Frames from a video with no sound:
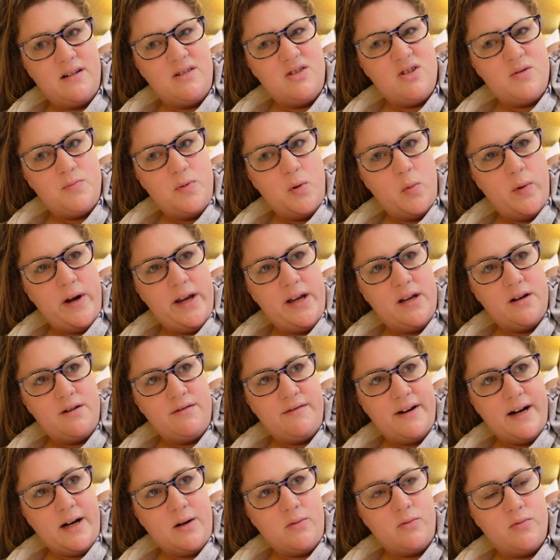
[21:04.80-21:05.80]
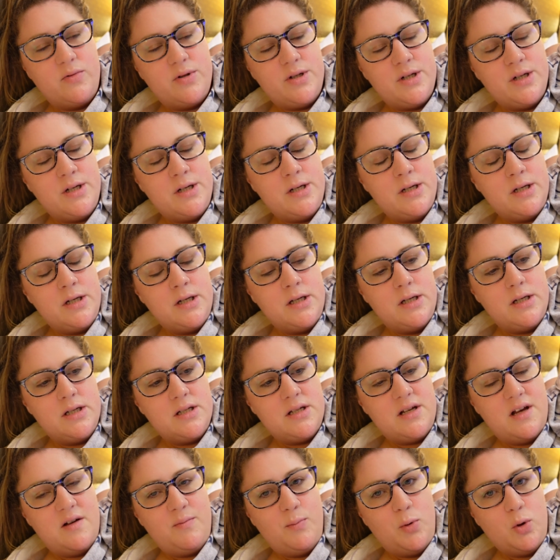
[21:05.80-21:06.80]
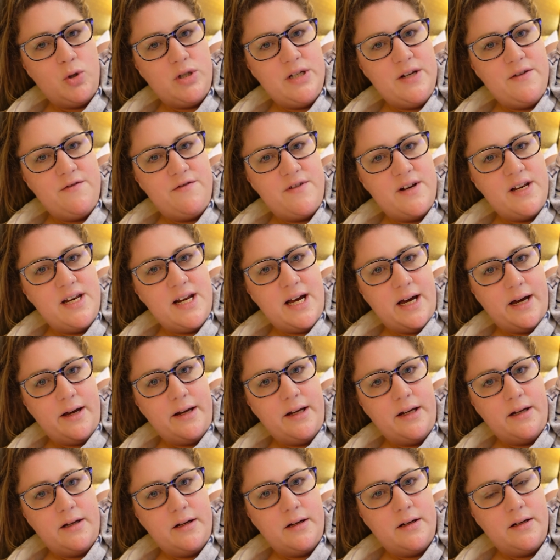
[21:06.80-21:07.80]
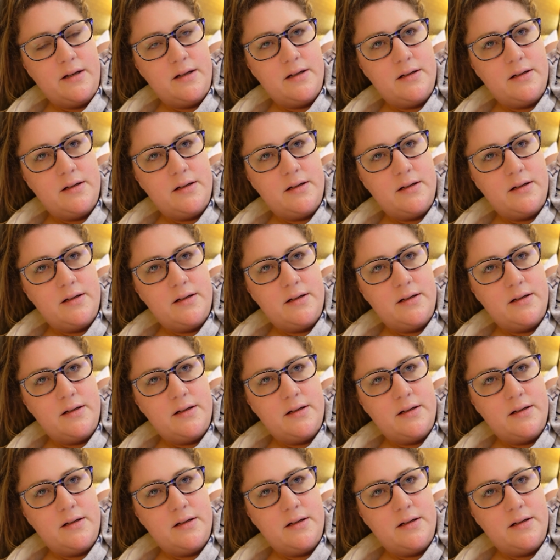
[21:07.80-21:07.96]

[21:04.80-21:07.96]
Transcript: and just be waiting around. So I booked it for 9.